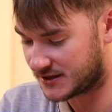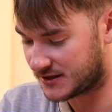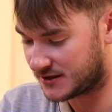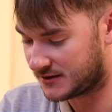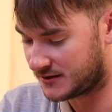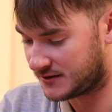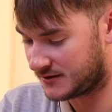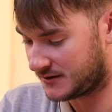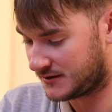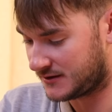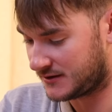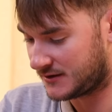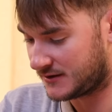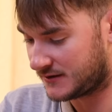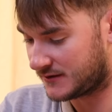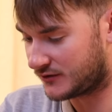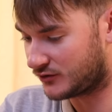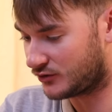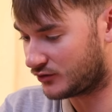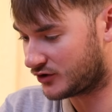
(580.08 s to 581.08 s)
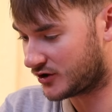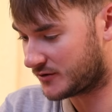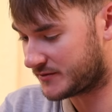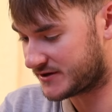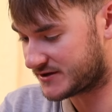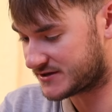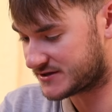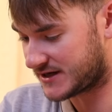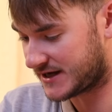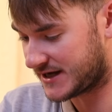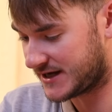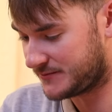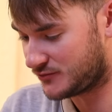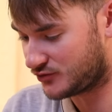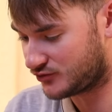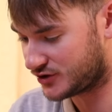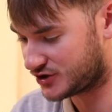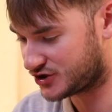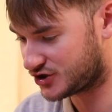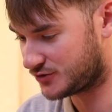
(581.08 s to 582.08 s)
and they're all going to be the same,
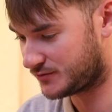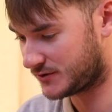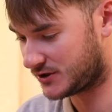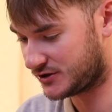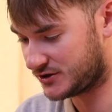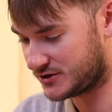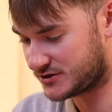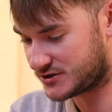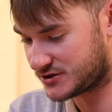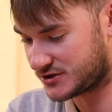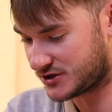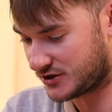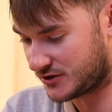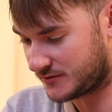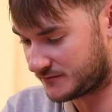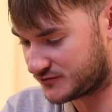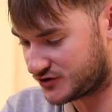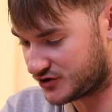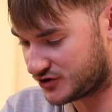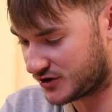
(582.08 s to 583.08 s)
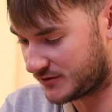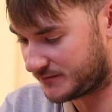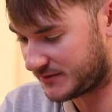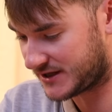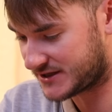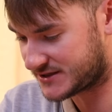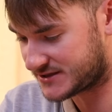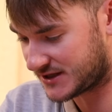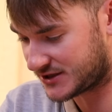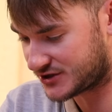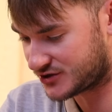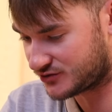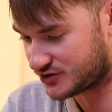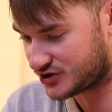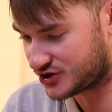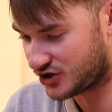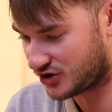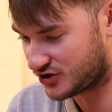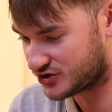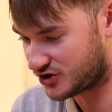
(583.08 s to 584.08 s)
all your duplicates. So I'm just going to place the actual
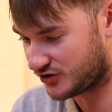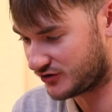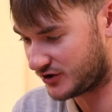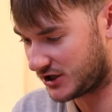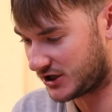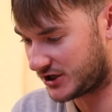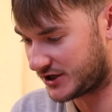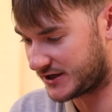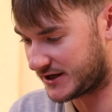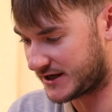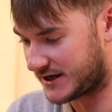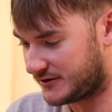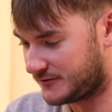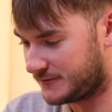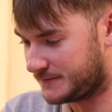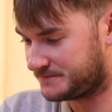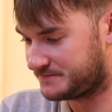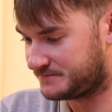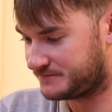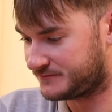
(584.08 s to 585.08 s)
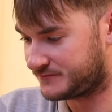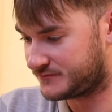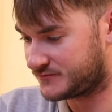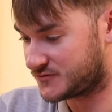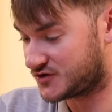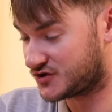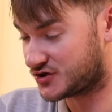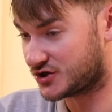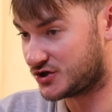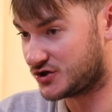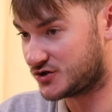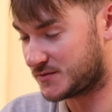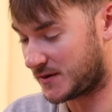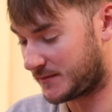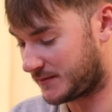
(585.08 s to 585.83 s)
shots on the line now. Just going to use